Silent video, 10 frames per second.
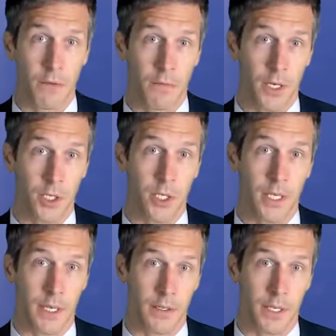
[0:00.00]
function
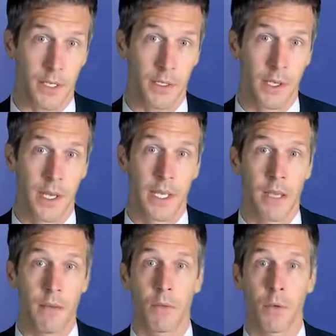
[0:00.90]
tells us,
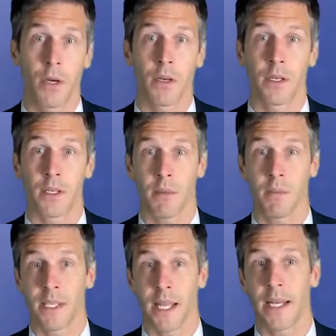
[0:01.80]
given we are in some
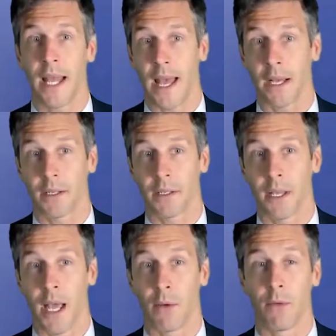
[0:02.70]
state X
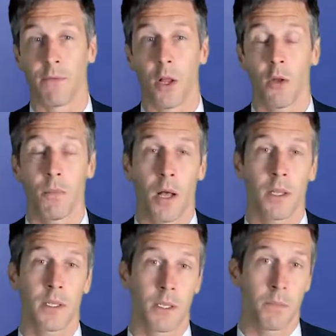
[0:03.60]
and we follow
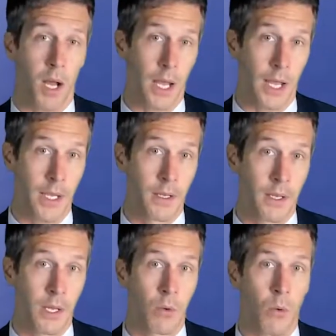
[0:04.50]
policy pi,
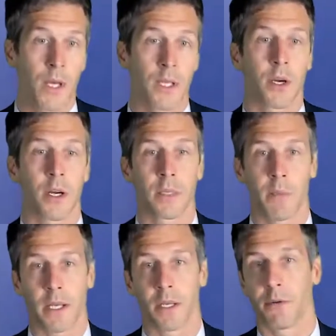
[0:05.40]
what is our
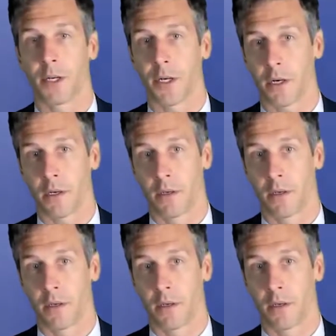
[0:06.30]
expected return?